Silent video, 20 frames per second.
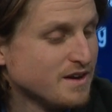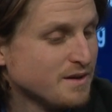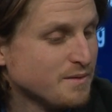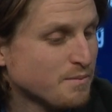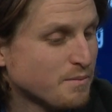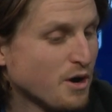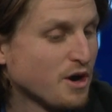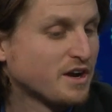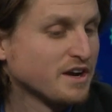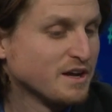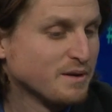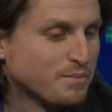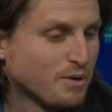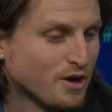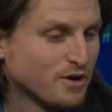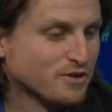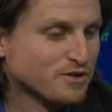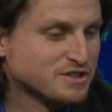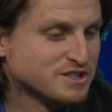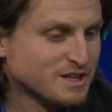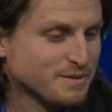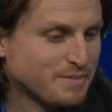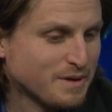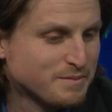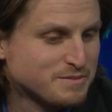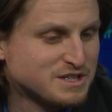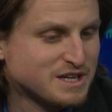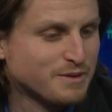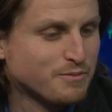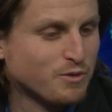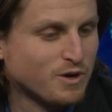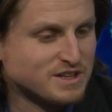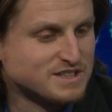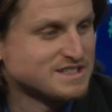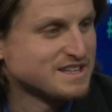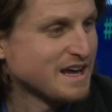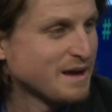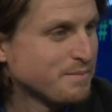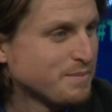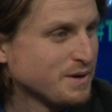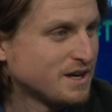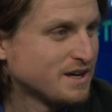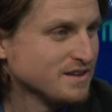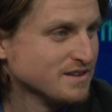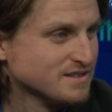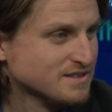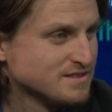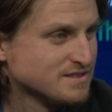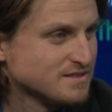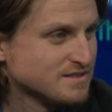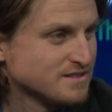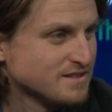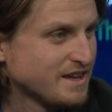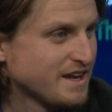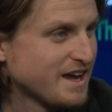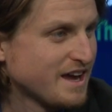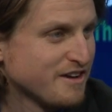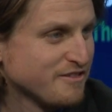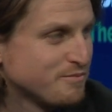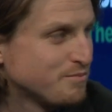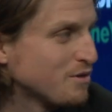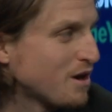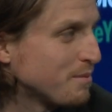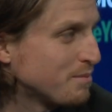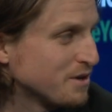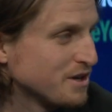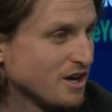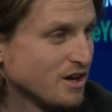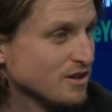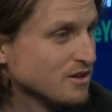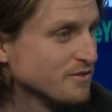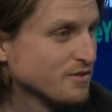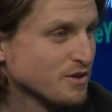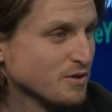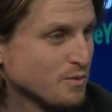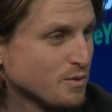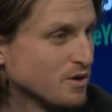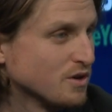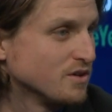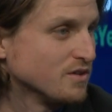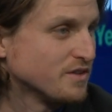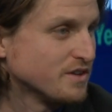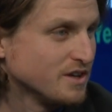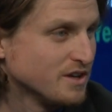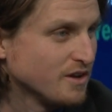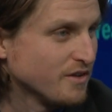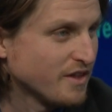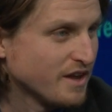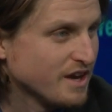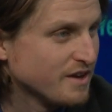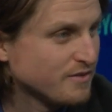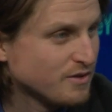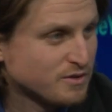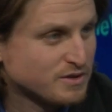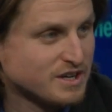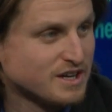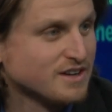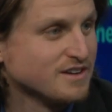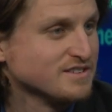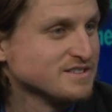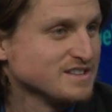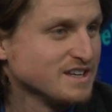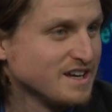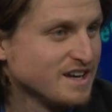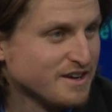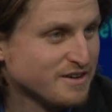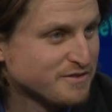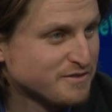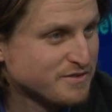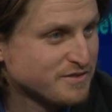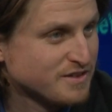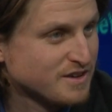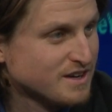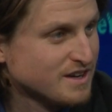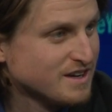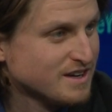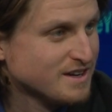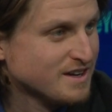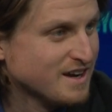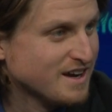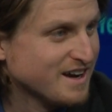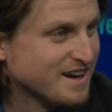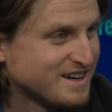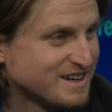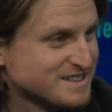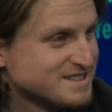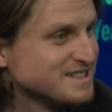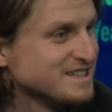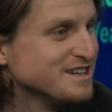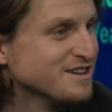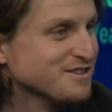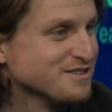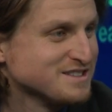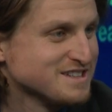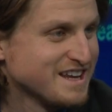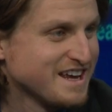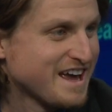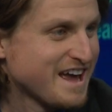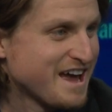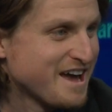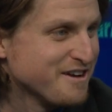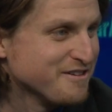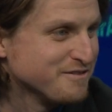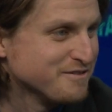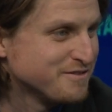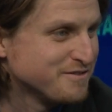marketing partnership, MGM wants that because they have property all over the world. You know, they have hotels, they have casinos, they have